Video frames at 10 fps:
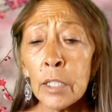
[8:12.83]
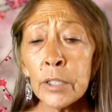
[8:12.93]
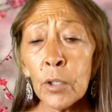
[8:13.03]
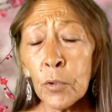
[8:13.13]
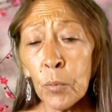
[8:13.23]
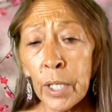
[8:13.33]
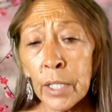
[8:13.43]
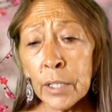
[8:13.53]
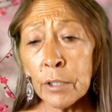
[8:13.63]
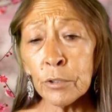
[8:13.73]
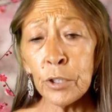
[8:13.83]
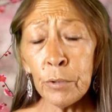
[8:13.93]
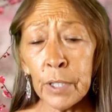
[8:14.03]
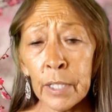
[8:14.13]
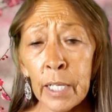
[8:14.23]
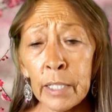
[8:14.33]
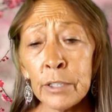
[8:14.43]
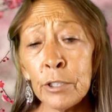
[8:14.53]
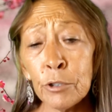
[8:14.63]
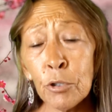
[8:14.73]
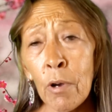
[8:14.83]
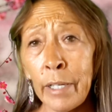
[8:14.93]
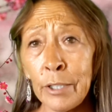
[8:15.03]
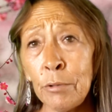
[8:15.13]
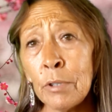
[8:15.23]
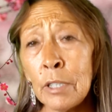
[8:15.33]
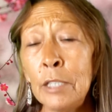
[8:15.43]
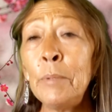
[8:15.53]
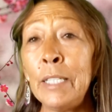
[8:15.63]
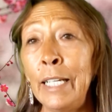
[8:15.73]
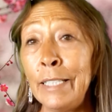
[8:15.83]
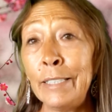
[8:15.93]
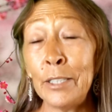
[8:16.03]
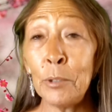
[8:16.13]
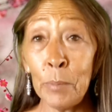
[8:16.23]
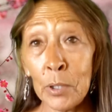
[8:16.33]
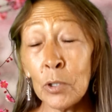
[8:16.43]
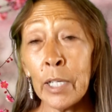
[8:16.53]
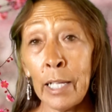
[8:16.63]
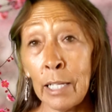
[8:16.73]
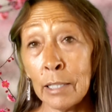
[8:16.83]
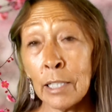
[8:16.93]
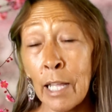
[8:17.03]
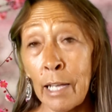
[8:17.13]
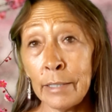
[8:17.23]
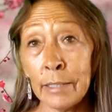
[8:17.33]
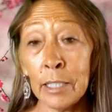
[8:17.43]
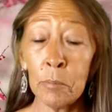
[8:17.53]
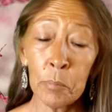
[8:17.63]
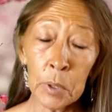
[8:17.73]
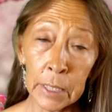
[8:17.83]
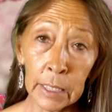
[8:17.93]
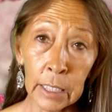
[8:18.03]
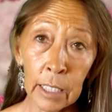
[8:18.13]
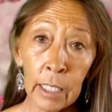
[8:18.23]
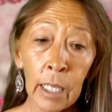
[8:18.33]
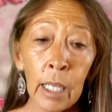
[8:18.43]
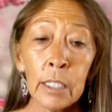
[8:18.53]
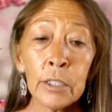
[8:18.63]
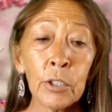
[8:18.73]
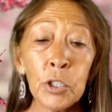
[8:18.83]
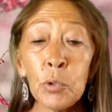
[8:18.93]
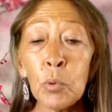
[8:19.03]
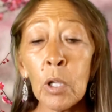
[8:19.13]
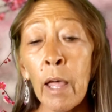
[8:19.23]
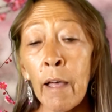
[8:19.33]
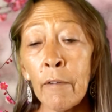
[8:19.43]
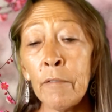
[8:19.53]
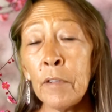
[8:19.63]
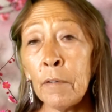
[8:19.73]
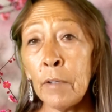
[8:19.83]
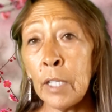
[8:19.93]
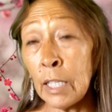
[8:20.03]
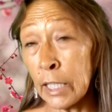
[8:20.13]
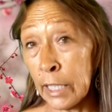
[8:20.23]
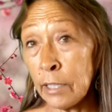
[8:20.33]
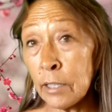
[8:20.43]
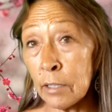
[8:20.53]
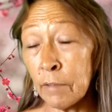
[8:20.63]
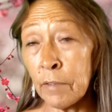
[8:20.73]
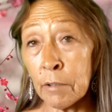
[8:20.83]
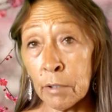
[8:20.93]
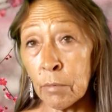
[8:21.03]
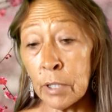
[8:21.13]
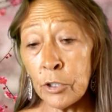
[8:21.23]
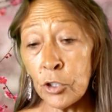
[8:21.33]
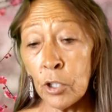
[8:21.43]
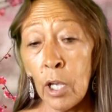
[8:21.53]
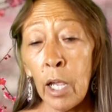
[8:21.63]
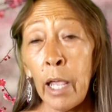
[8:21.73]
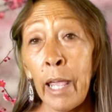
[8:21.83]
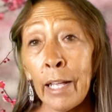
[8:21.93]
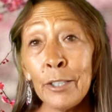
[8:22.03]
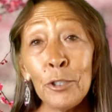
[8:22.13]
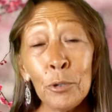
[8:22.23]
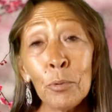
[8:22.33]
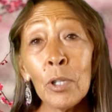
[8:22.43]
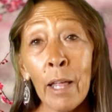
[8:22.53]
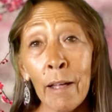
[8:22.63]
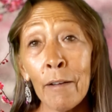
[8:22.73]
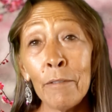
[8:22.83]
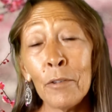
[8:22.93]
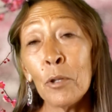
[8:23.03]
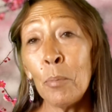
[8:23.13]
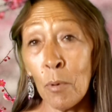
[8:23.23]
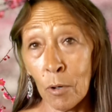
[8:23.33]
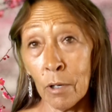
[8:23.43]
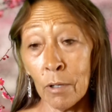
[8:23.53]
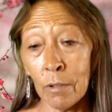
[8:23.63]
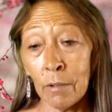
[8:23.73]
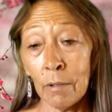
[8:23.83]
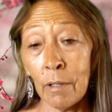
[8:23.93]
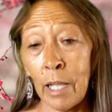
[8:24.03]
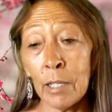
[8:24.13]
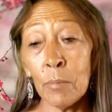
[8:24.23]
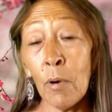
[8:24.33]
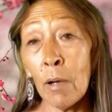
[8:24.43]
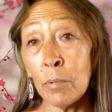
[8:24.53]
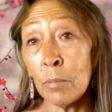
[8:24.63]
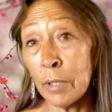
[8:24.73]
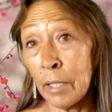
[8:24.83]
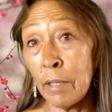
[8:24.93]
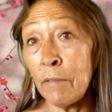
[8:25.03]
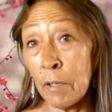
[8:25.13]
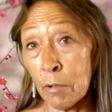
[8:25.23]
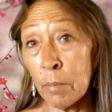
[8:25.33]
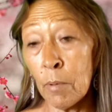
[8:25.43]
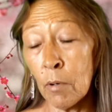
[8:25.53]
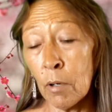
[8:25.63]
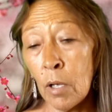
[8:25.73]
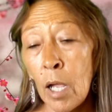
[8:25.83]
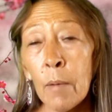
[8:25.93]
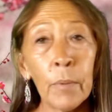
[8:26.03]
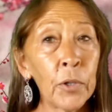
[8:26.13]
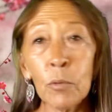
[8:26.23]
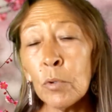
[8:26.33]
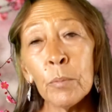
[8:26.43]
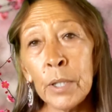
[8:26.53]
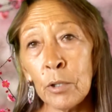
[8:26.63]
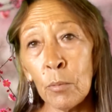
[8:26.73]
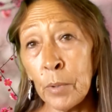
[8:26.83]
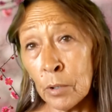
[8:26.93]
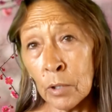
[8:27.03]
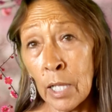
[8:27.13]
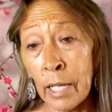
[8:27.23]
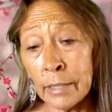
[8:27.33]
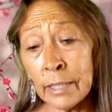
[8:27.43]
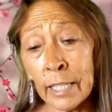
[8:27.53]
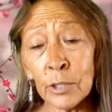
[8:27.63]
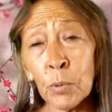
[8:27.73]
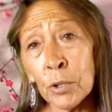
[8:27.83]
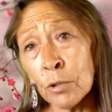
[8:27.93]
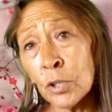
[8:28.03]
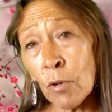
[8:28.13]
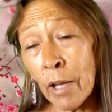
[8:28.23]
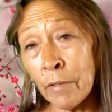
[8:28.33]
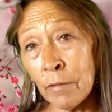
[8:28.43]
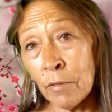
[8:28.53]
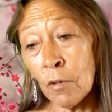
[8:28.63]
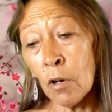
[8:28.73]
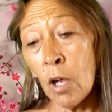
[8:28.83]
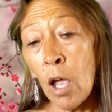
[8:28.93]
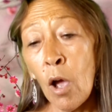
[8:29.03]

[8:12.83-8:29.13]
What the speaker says: So the way that they're doing that is they're trying to eliminate the middle class completely. So you will have the elite, the very rich, and you will have the poor, and probably the very poor. But there will be no middle class. That's what they're striving for.